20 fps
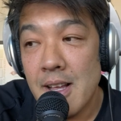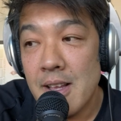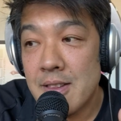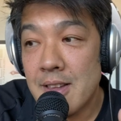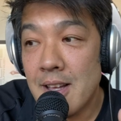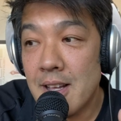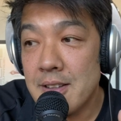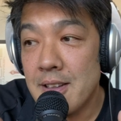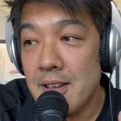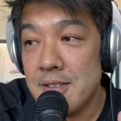
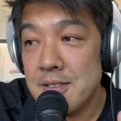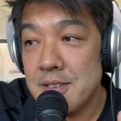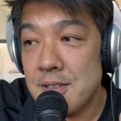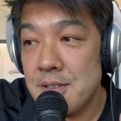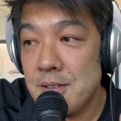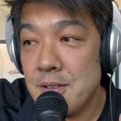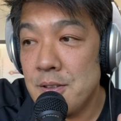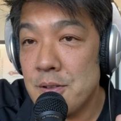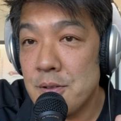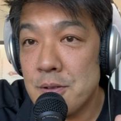That goes
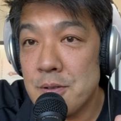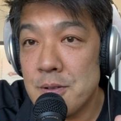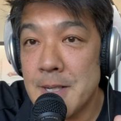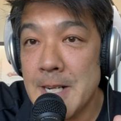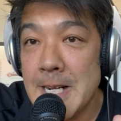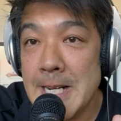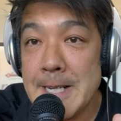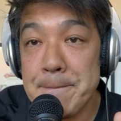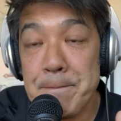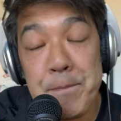to
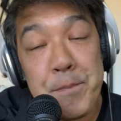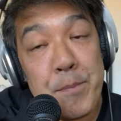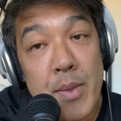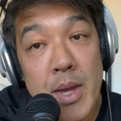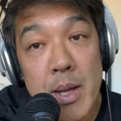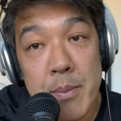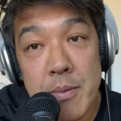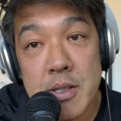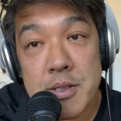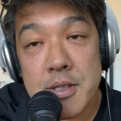your um,
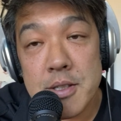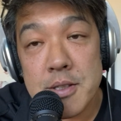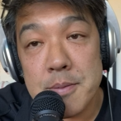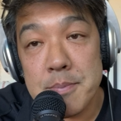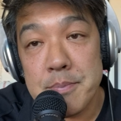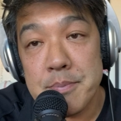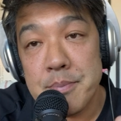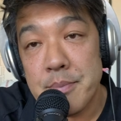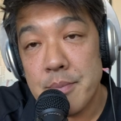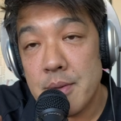immune
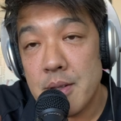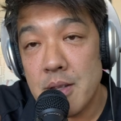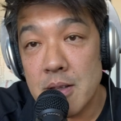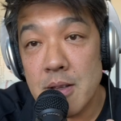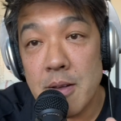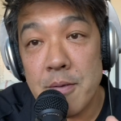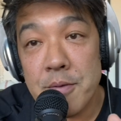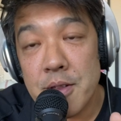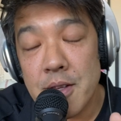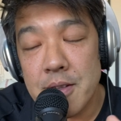system, your
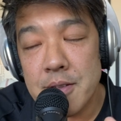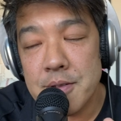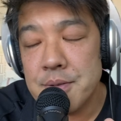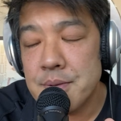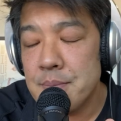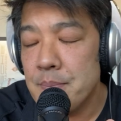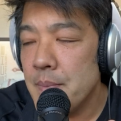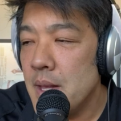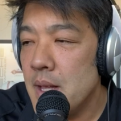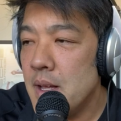lymph
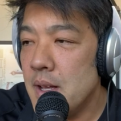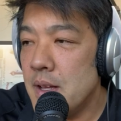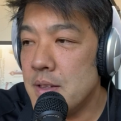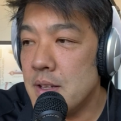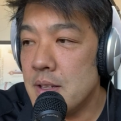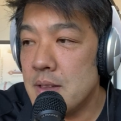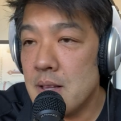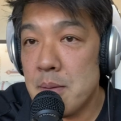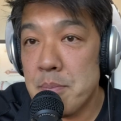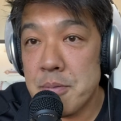nodes, and
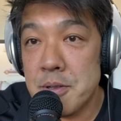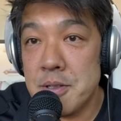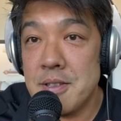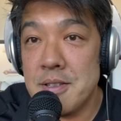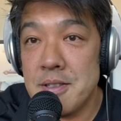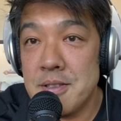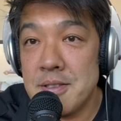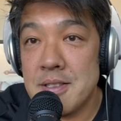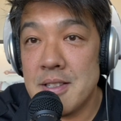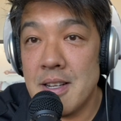then they
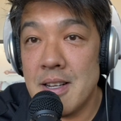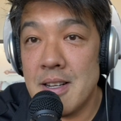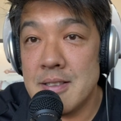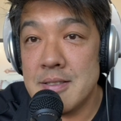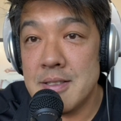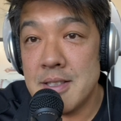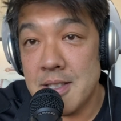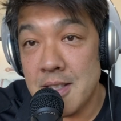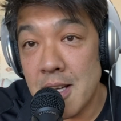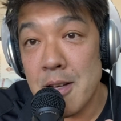produce uh,
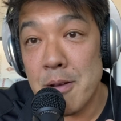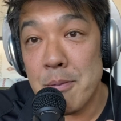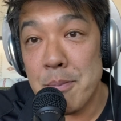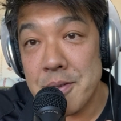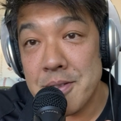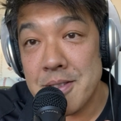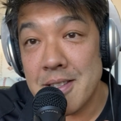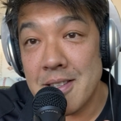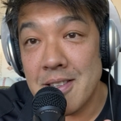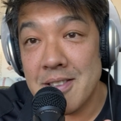T
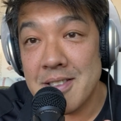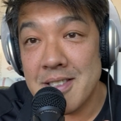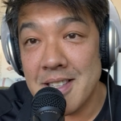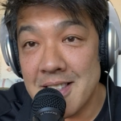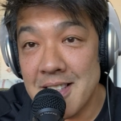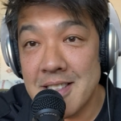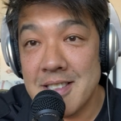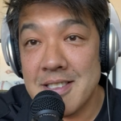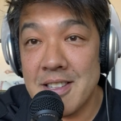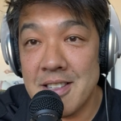helper cells, and
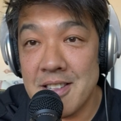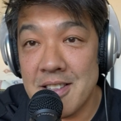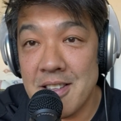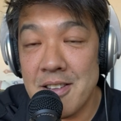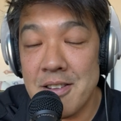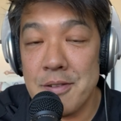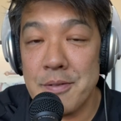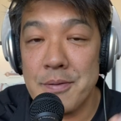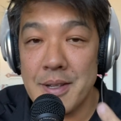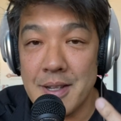next thing you
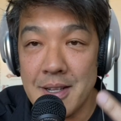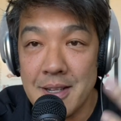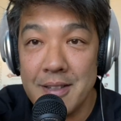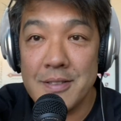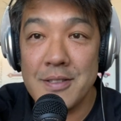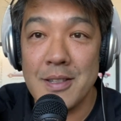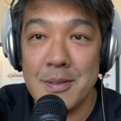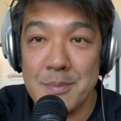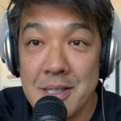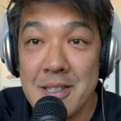know, uh,
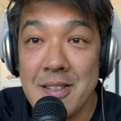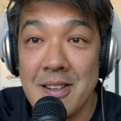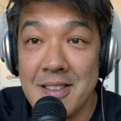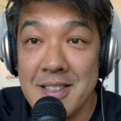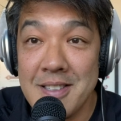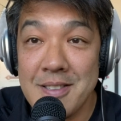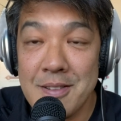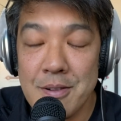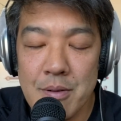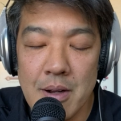
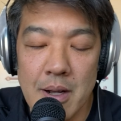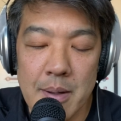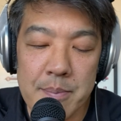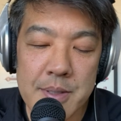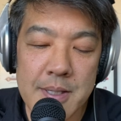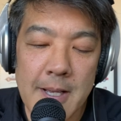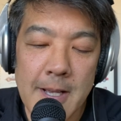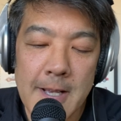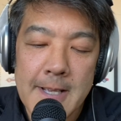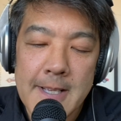dermatitis
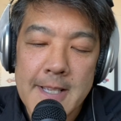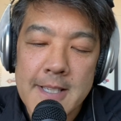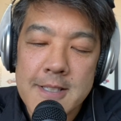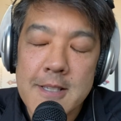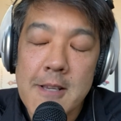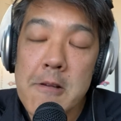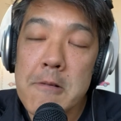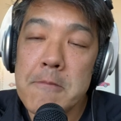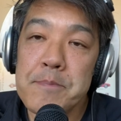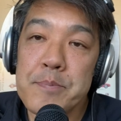erupts.
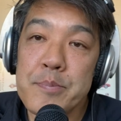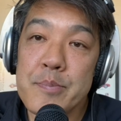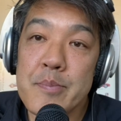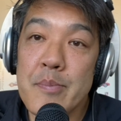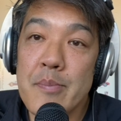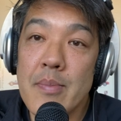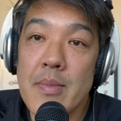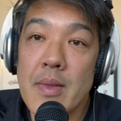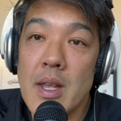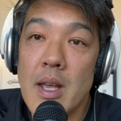So,
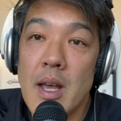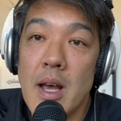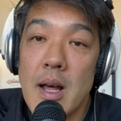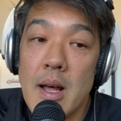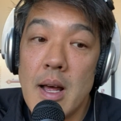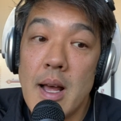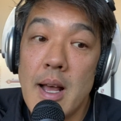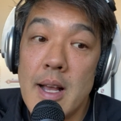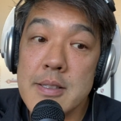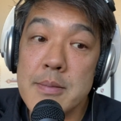
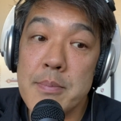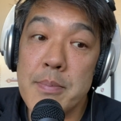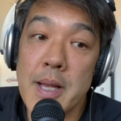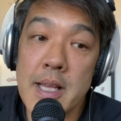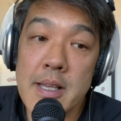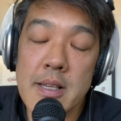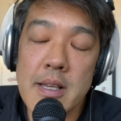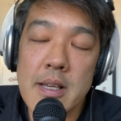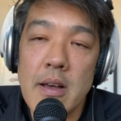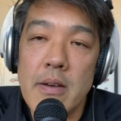uh, as a
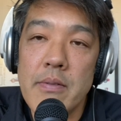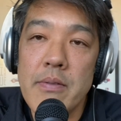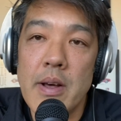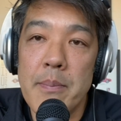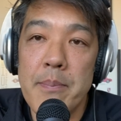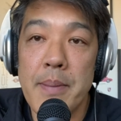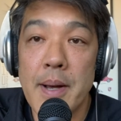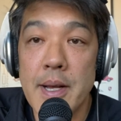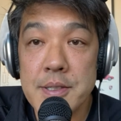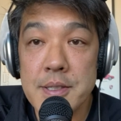blanket
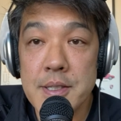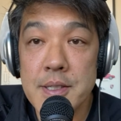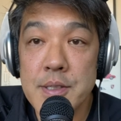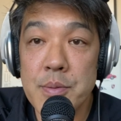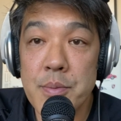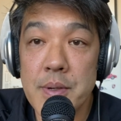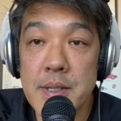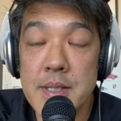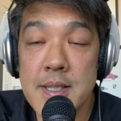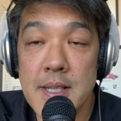cover, patients
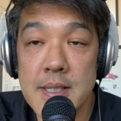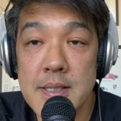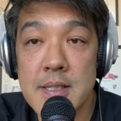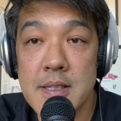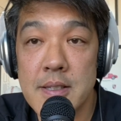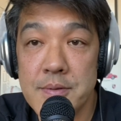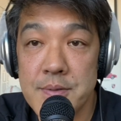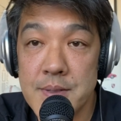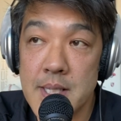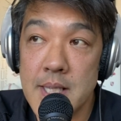with
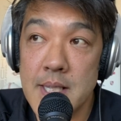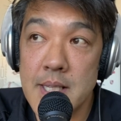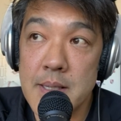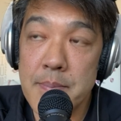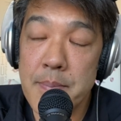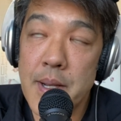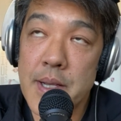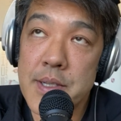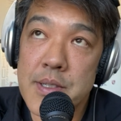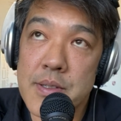sensitive skin,
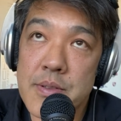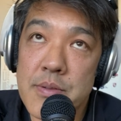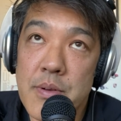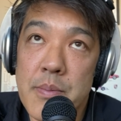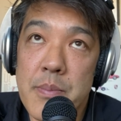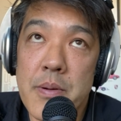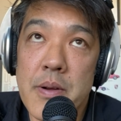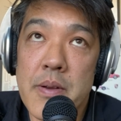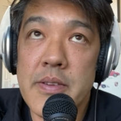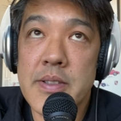patients
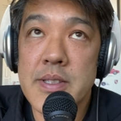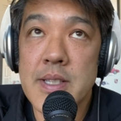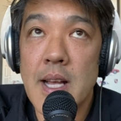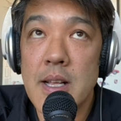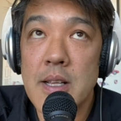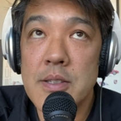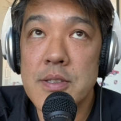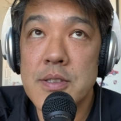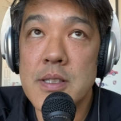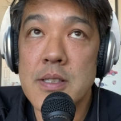with previous
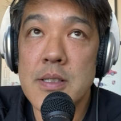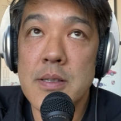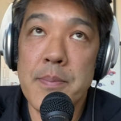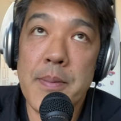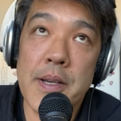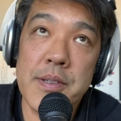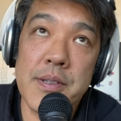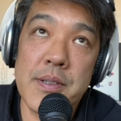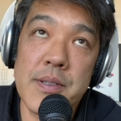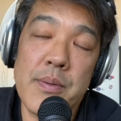allergens,
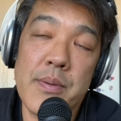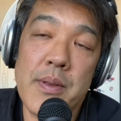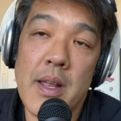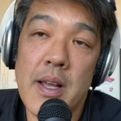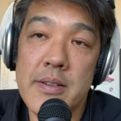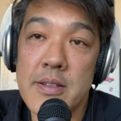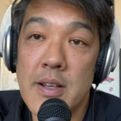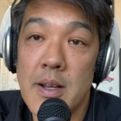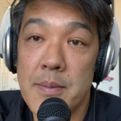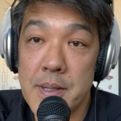patients with
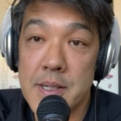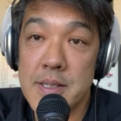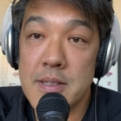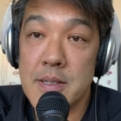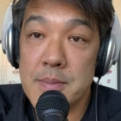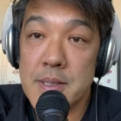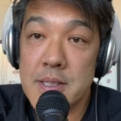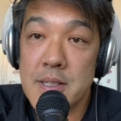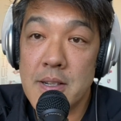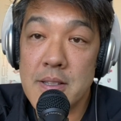atopic
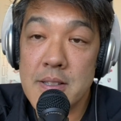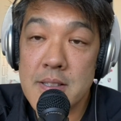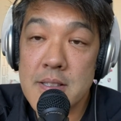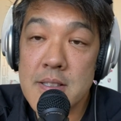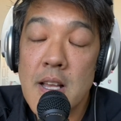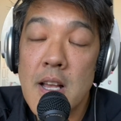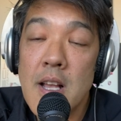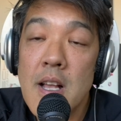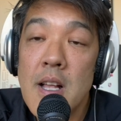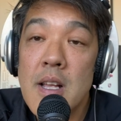dermatitis,